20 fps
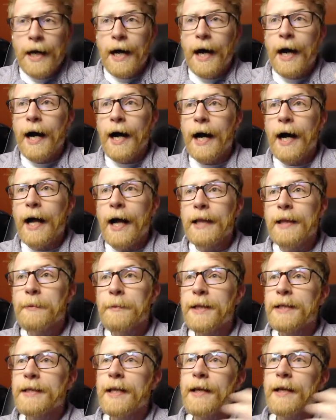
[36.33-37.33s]
Let
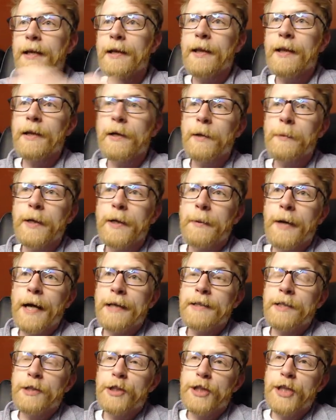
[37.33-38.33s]
me tell you a little bit
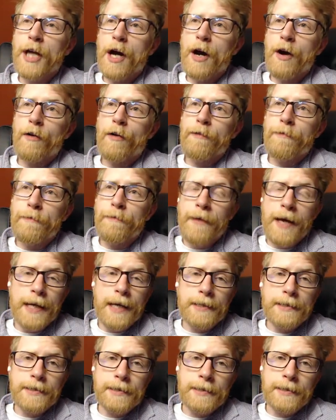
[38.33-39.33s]
about this show.
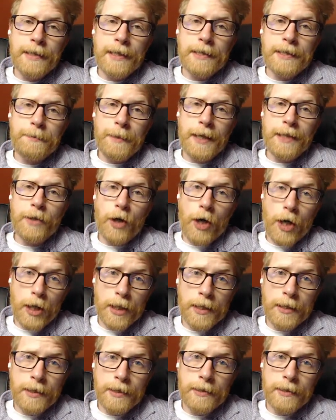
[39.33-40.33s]
Fitz is my
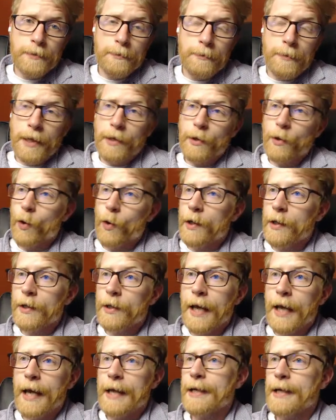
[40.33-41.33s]
dog, my loyal
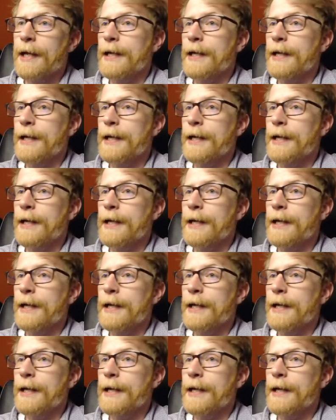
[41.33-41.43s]
canine